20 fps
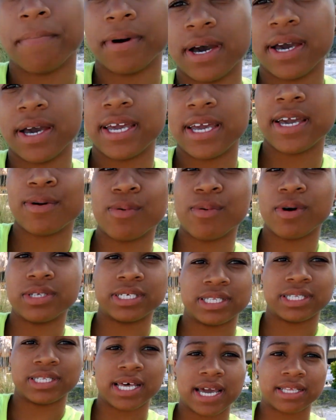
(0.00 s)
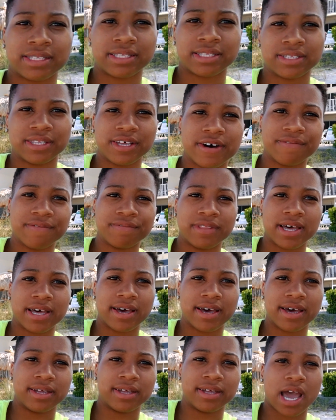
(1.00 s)
but it wasn't like the love
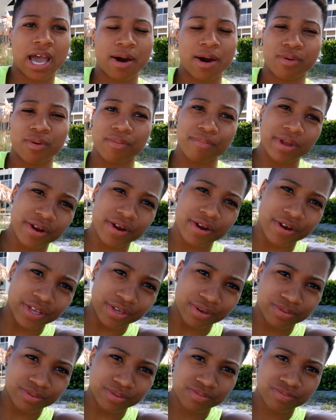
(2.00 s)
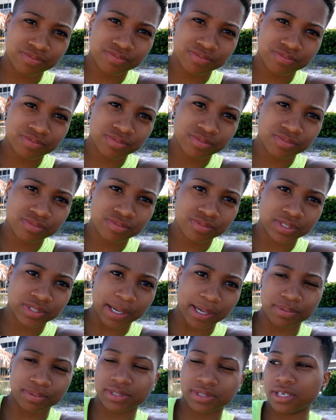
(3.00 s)
that I would marry you
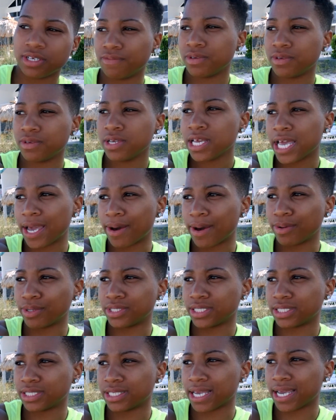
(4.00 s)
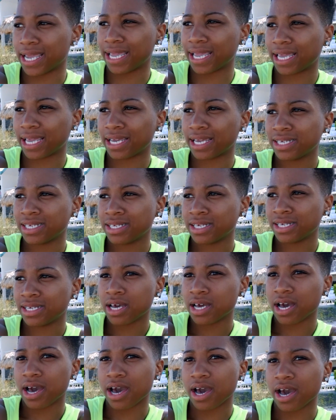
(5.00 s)
type of stuff. It was just like,
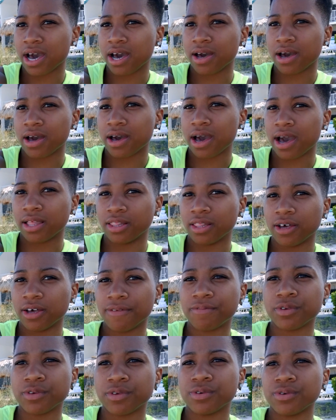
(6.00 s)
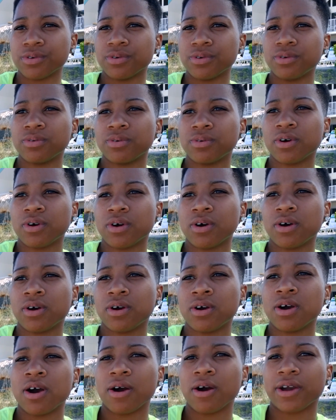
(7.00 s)
I love you.
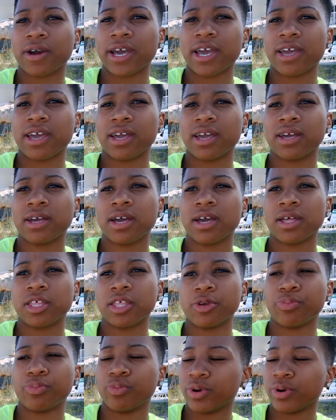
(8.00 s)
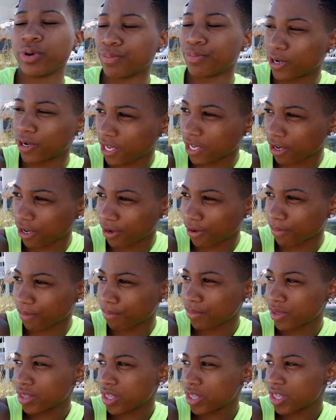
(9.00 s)
Okay, we broke up.
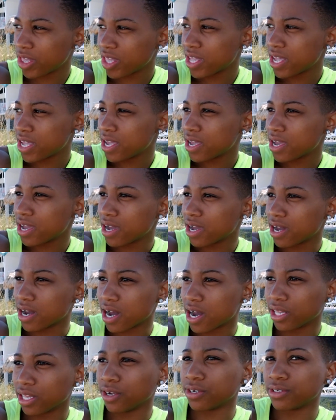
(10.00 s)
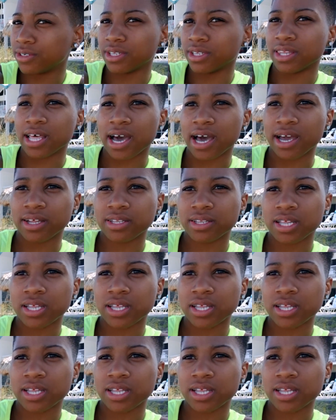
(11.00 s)
I learned a lot.